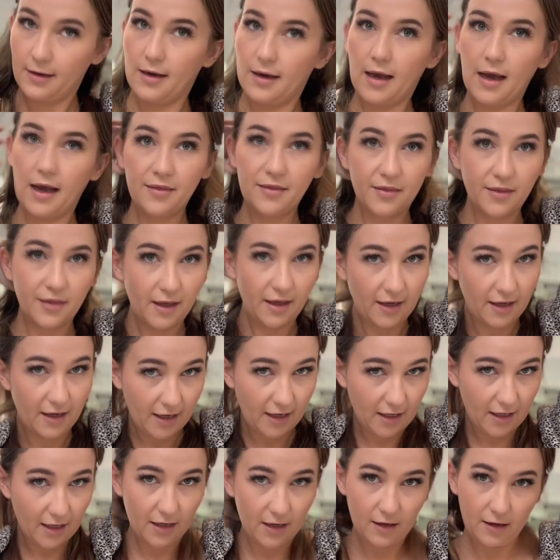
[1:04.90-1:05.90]
And
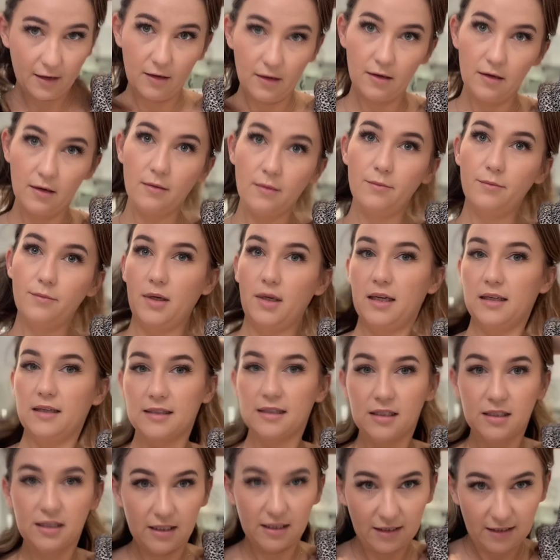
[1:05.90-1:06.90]
then, because
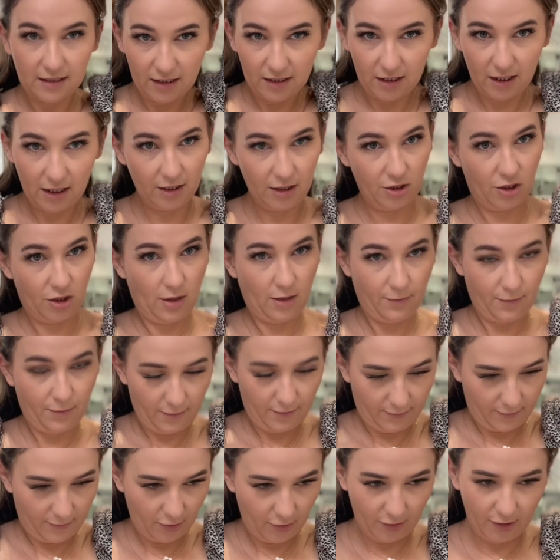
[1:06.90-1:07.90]
it's just a touch up,
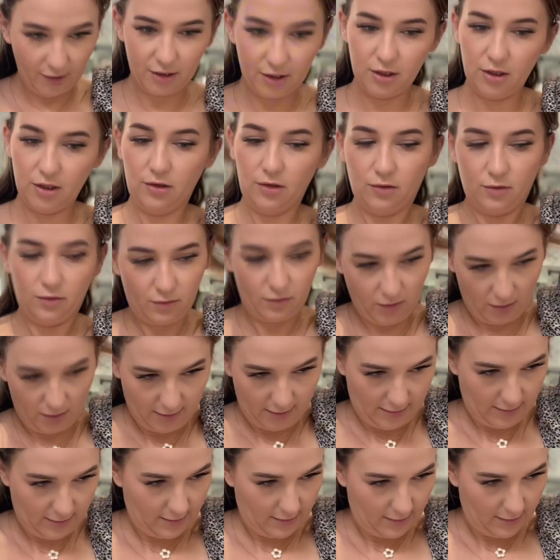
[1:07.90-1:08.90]
I'm going to,
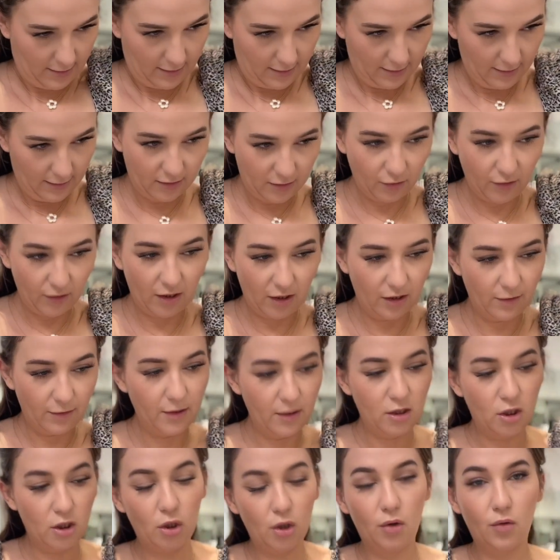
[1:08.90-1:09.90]
it's only gonna
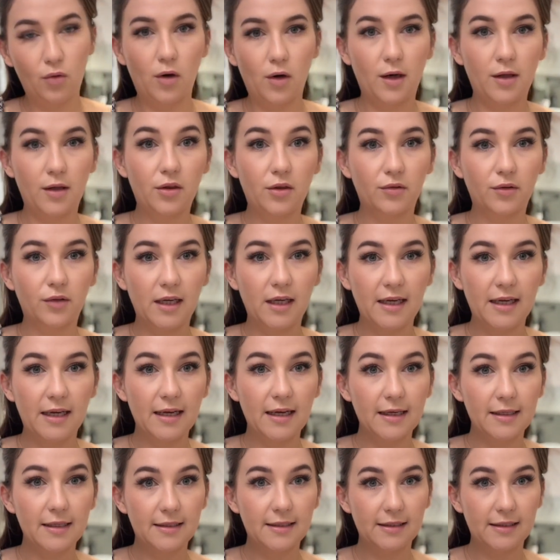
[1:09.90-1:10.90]
be 2 or
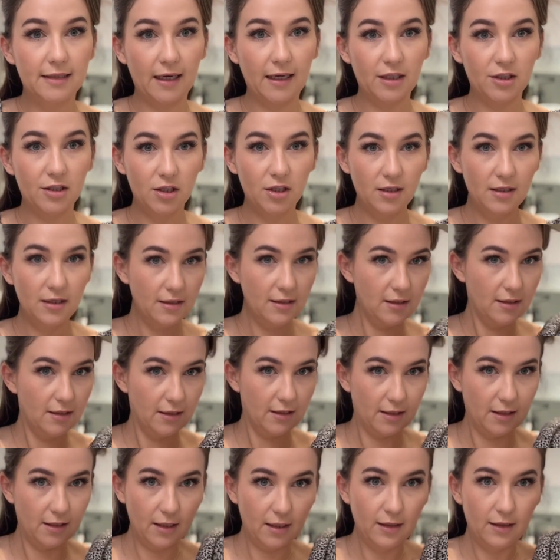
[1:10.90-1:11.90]
3
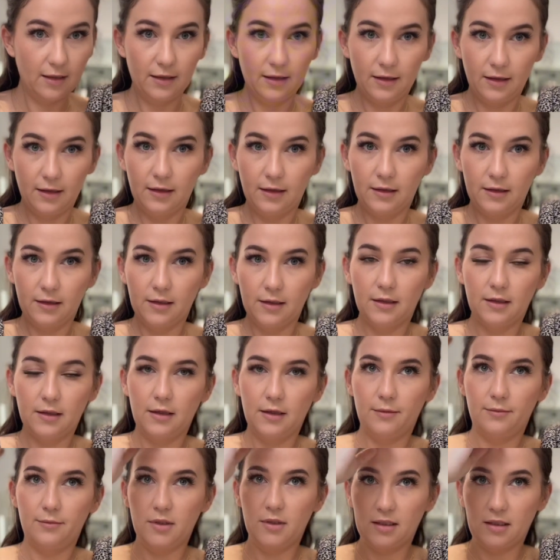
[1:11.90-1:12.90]
sections.
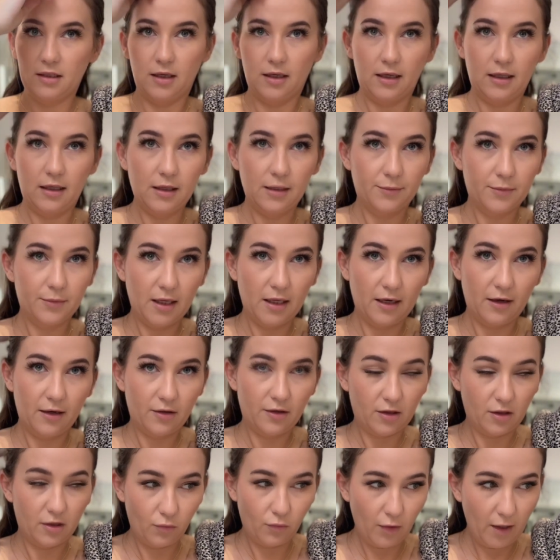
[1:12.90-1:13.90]
Just gonna clip that out
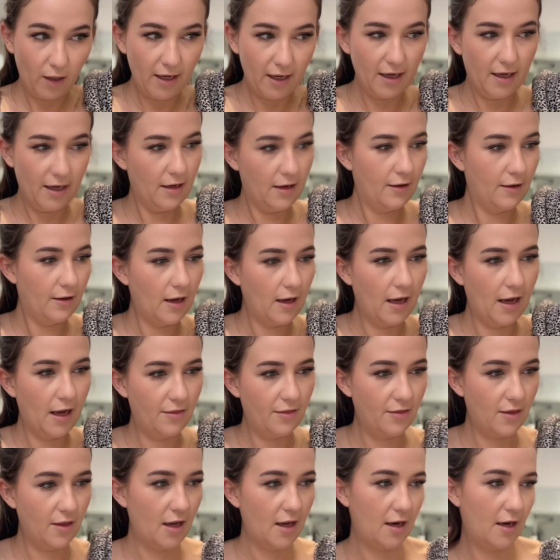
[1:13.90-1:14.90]
of the way.
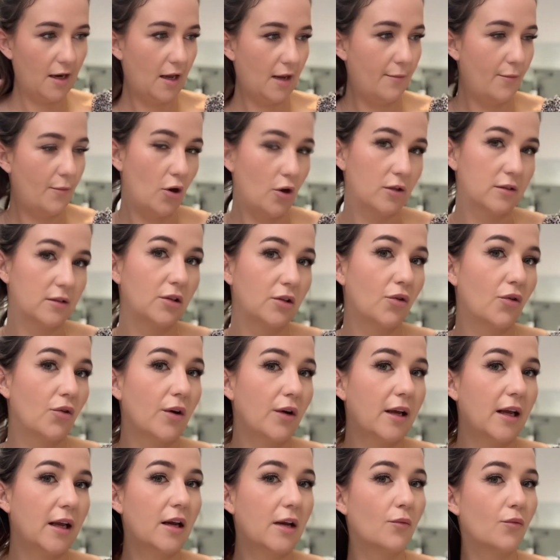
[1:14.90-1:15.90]
And then I'm also
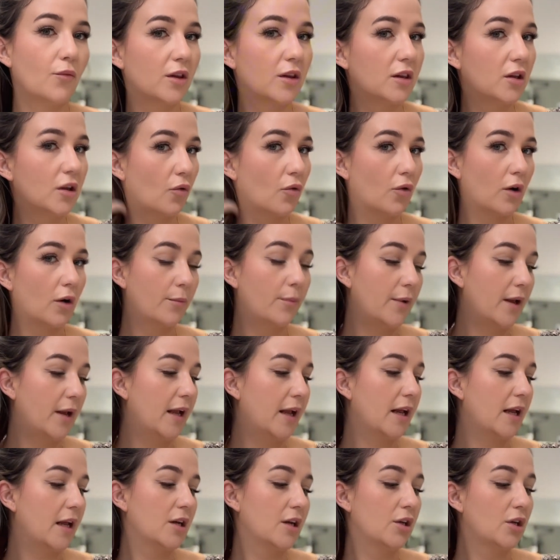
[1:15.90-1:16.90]
going in with the
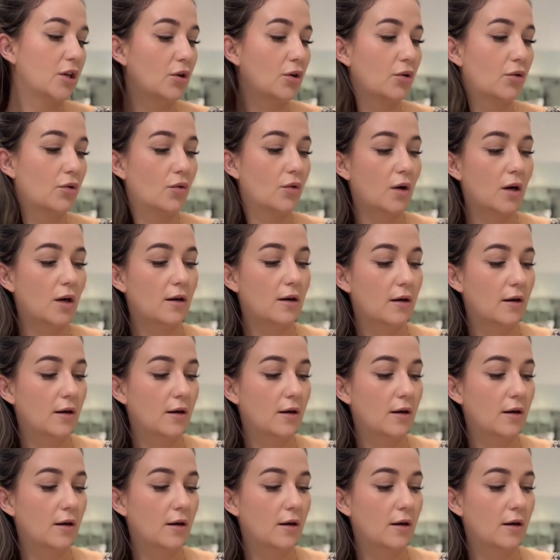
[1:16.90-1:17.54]
Orbe new